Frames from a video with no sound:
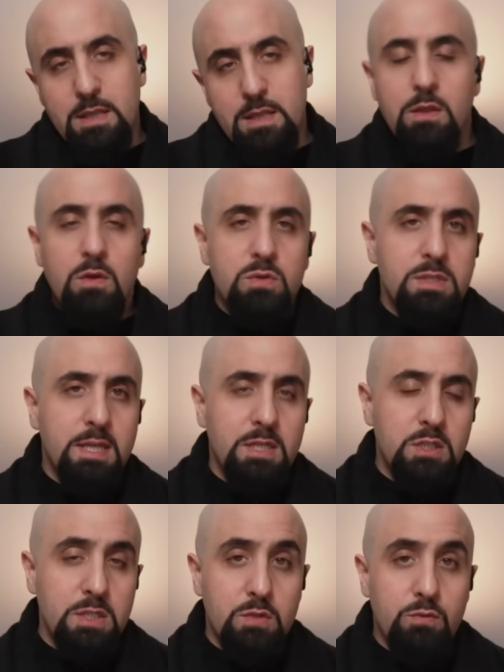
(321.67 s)
And those
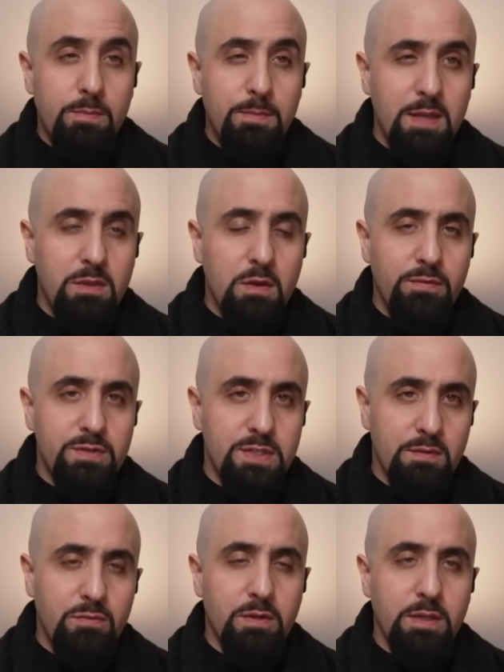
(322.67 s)
tensions remained there for
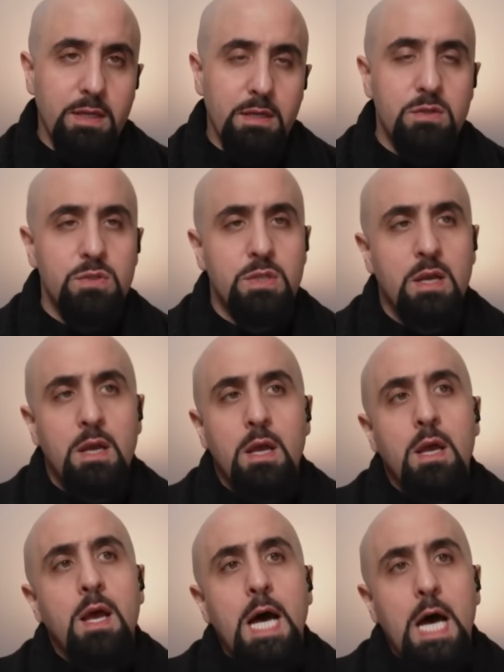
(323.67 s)
several years
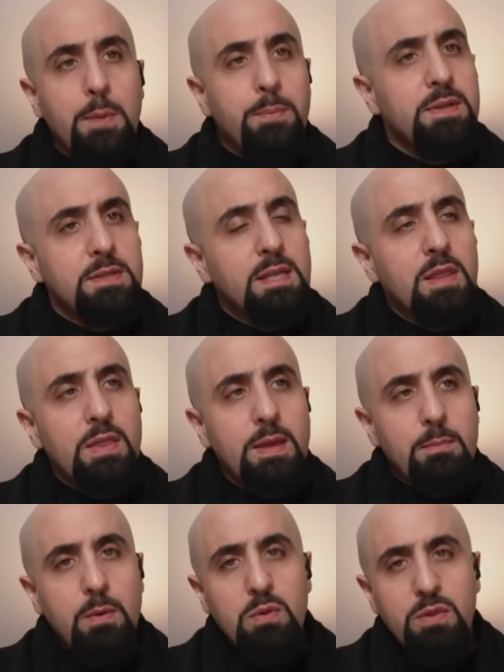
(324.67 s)
up until
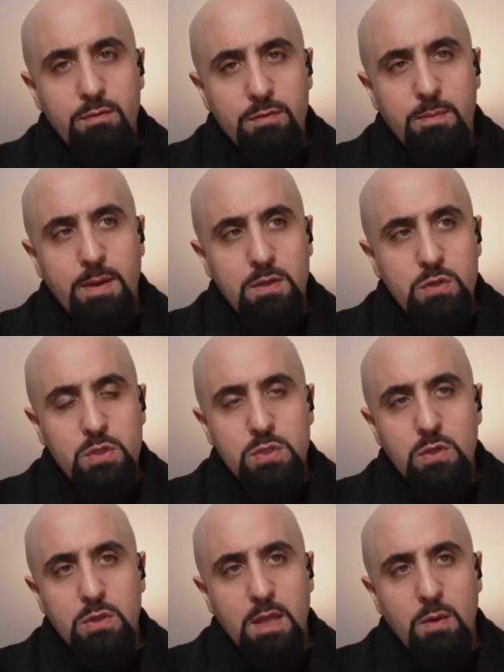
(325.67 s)
both of them
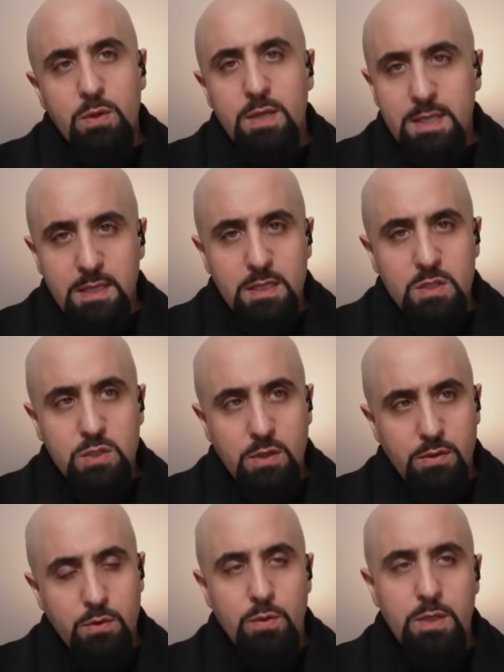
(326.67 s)
understood that we need each
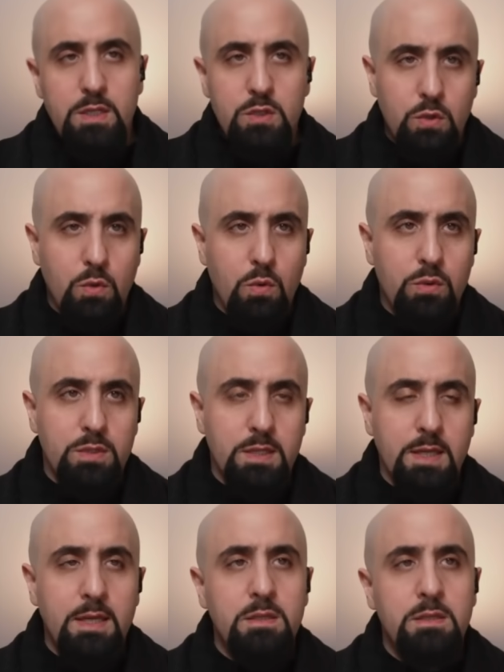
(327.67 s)
other. We need to
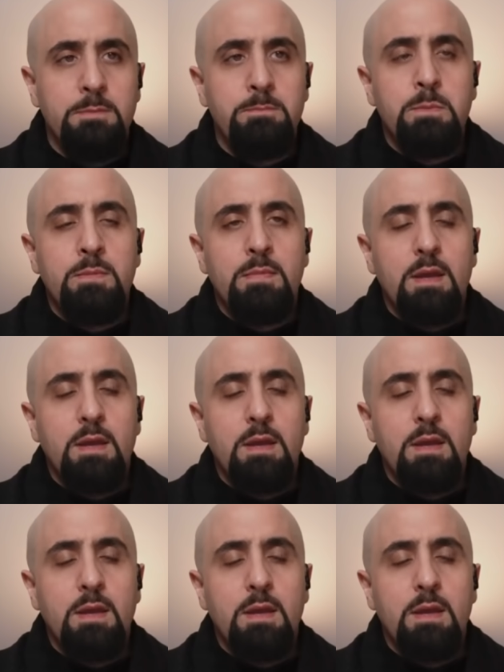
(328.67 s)
coordinate.